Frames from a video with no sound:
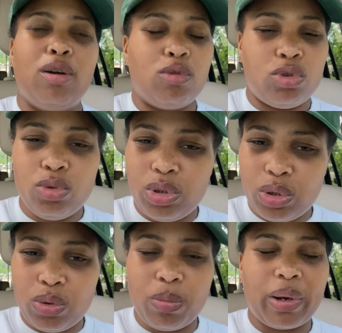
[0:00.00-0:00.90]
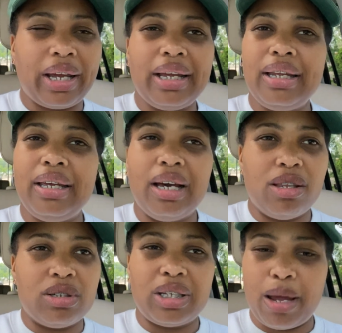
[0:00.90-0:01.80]
on YouTube or any
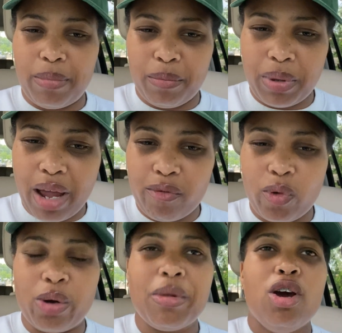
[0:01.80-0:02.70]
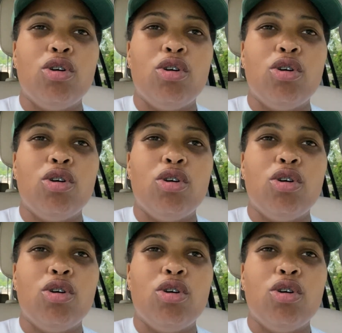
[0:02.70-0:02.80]
other type of platform